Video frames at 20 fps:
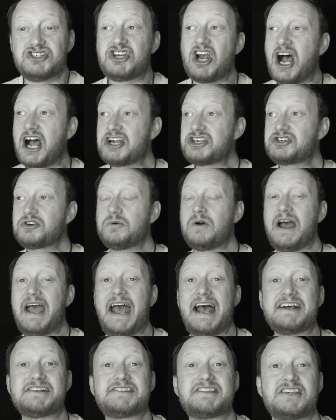Joshua
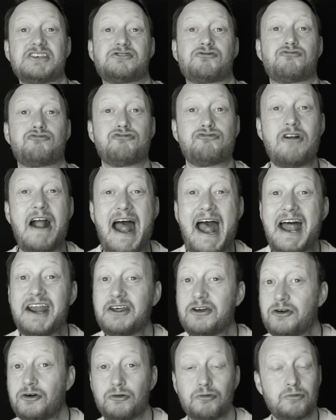has this
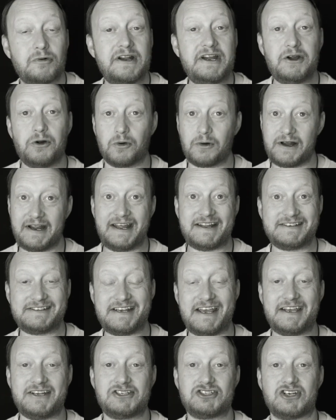radical reorientation
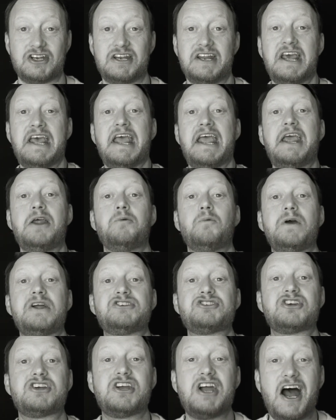in
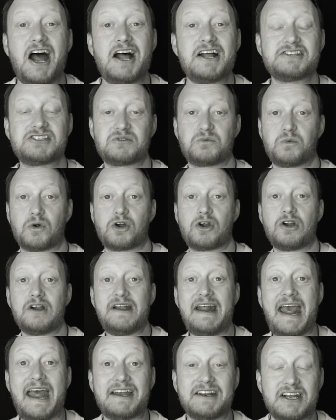which God's
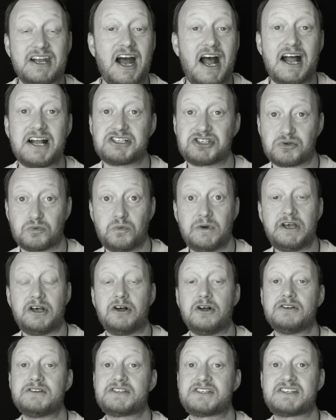word and God's
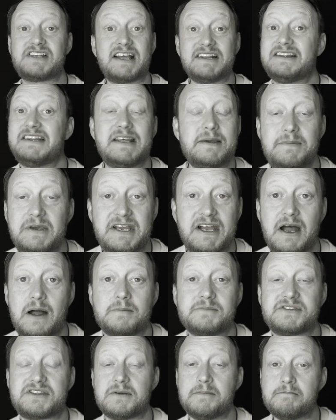will suddenly
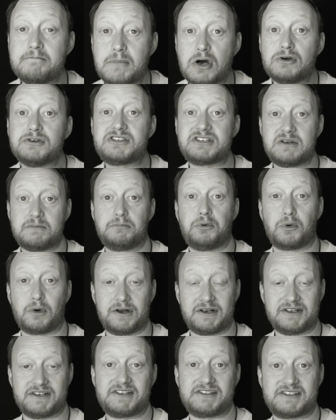becomes the most
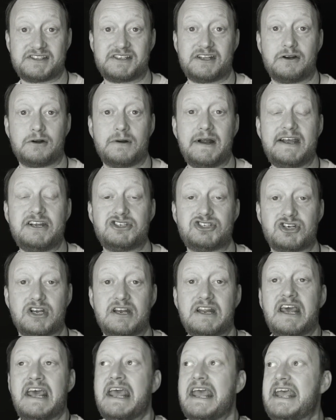important
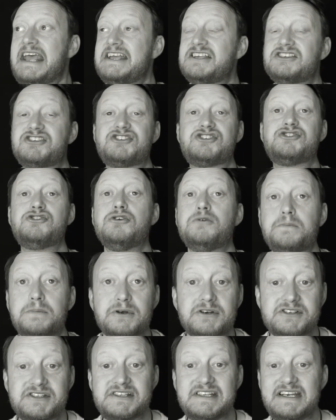consideration. It
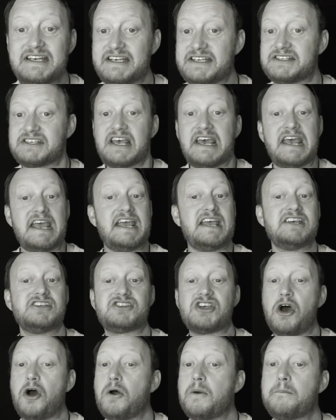supersedes
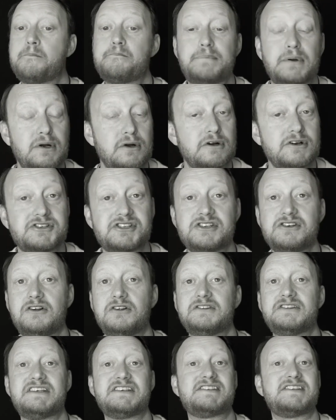his own
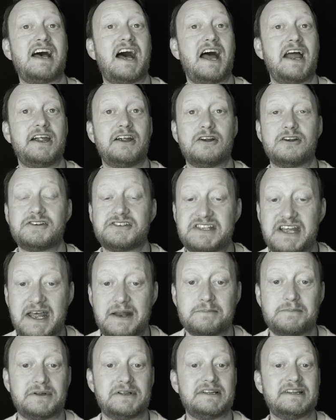personal desires
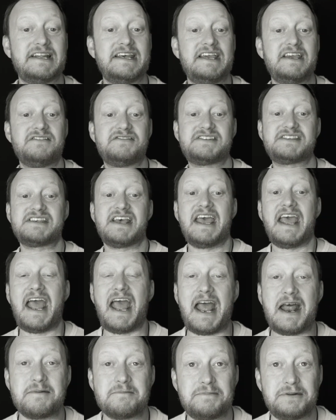and beliefs
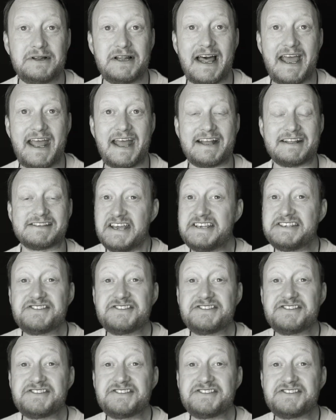and plans.